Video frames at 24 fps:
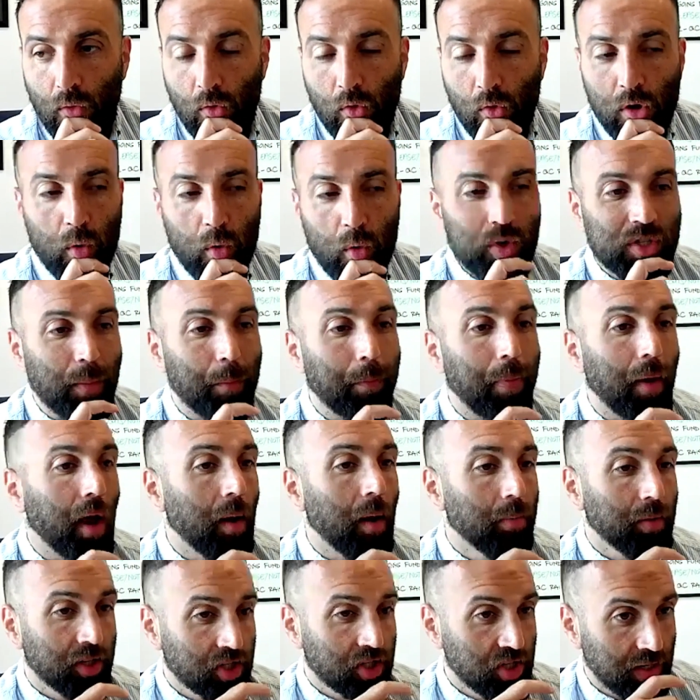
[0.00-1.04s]
it was a
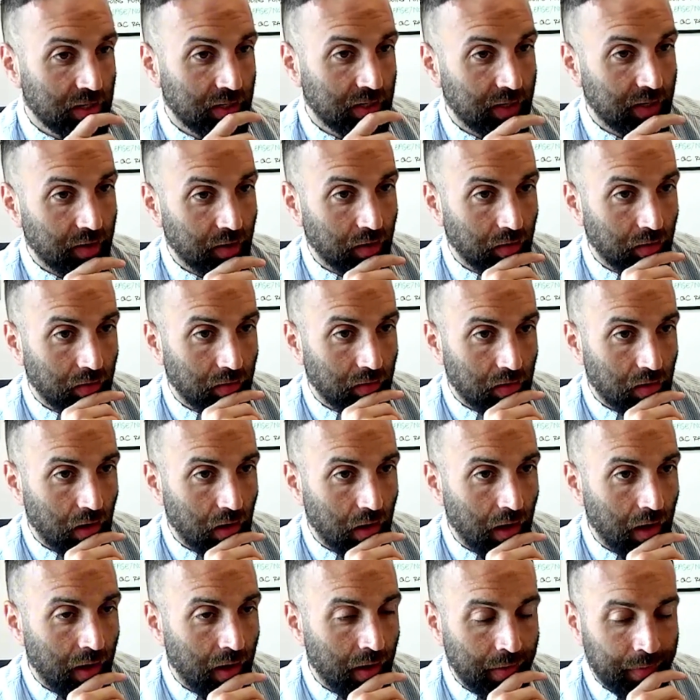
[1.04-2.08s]
publishing deal.
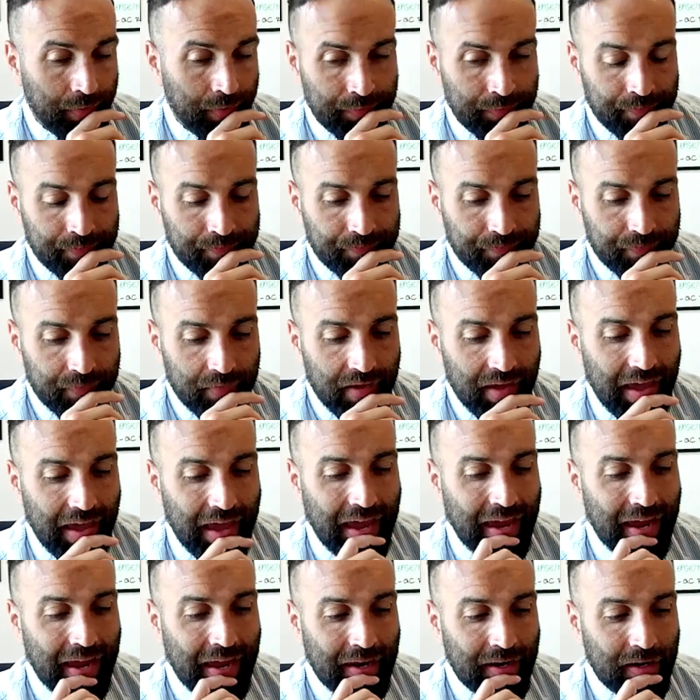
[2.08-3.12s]

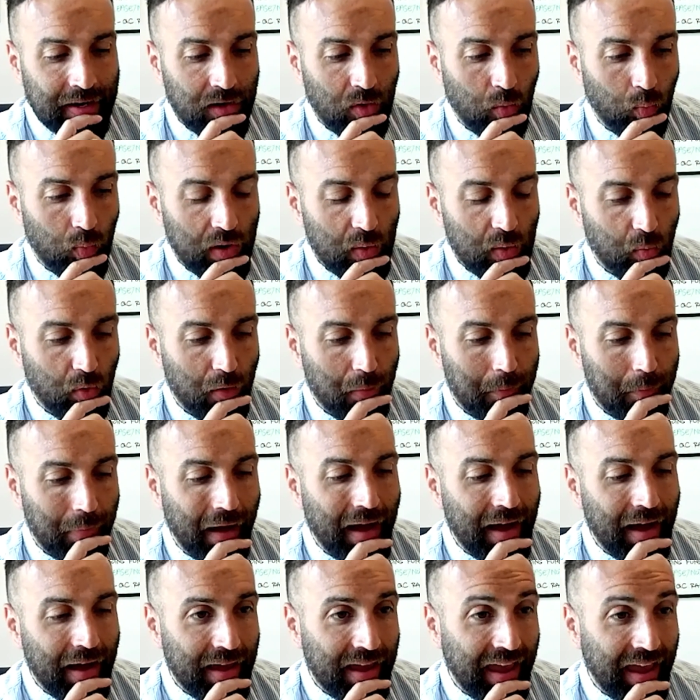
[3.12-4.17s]
And we were
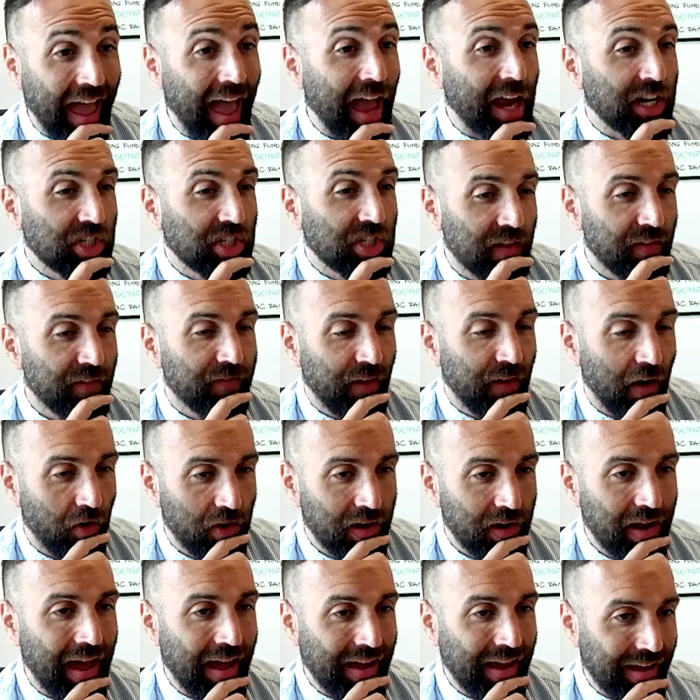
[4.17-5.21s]
buying actually a very
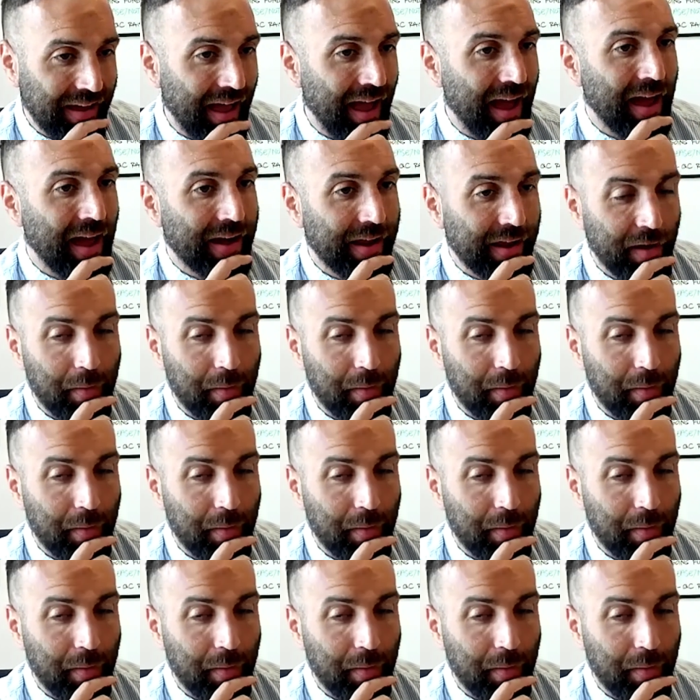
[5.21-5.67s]
iconic